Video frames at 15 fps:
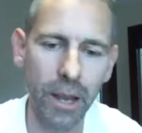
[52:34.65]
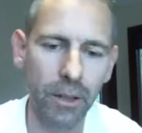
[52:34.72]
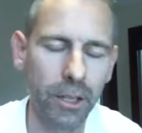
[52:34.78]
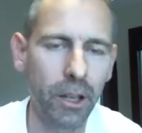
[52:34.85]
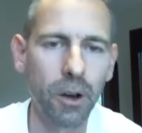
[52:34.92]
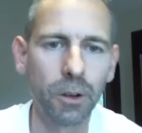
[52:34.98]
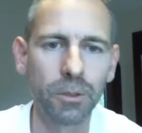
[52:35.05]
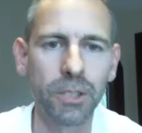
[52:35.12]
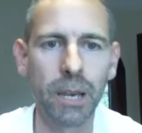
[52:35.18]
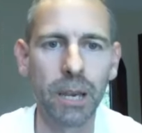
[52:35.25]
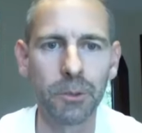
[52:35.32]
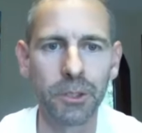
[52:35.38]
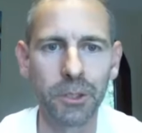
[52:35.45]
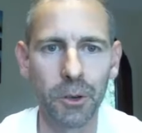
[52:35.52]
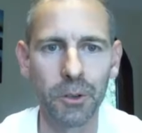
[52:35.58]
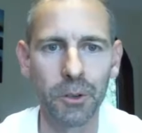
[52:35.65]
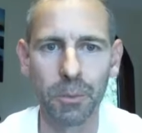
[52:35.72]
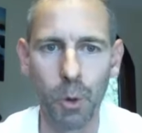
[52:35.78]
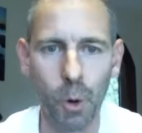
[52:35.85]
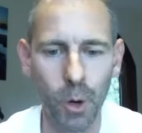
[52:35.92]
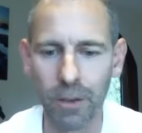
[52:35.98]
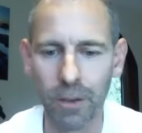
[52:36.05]
Like the whole team was so
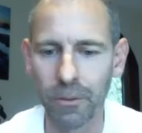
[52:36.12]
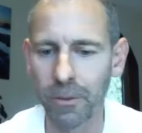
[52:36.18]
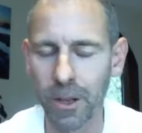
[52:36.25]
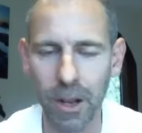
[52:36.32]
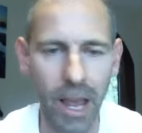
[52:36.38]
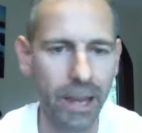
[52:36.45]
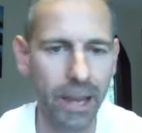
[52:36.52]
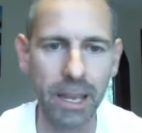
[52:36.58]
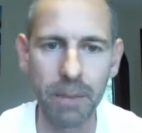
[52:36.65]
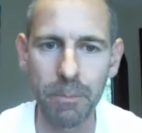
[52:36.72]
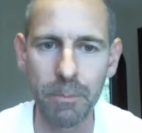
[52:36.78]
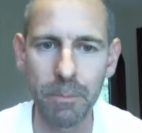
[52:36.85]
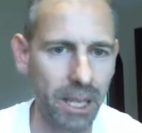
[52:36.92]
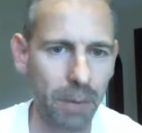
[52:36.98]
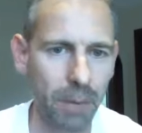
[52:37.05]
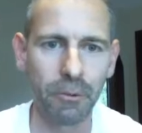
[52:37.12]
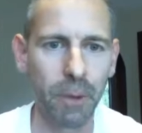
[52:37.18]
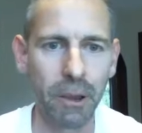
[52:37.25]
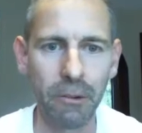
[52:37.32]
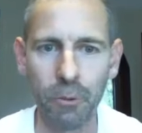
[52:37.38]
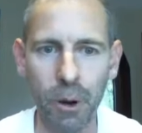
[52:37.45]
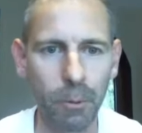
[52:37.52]
supportive, and I had emails coming
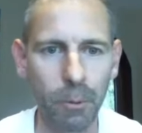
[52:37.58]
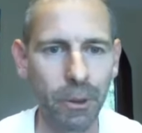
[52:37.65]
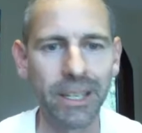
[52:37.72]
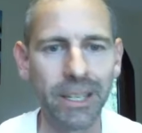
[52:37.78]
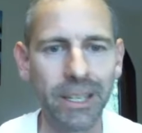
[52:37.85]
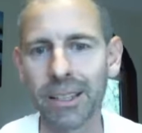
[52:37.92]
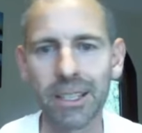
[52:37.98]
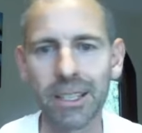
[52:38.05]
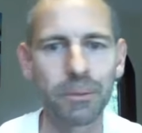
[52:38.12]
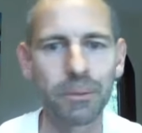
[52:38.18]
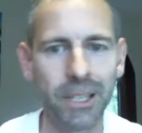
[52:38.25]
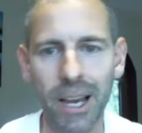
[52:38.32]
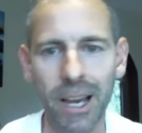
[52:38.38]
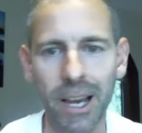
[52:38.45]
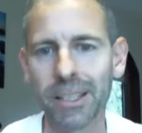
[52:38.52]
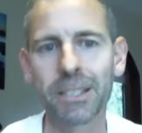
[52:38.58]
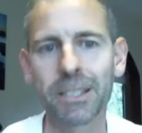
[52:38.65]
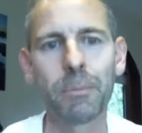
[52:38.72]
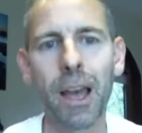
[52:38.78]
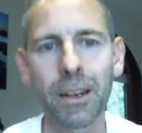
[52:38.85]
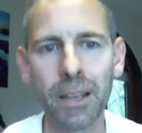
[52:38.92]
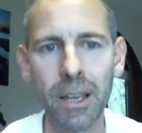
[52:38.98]
from everywhere. We can cut this,
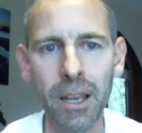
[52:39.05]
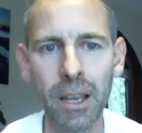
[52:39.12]
Matt.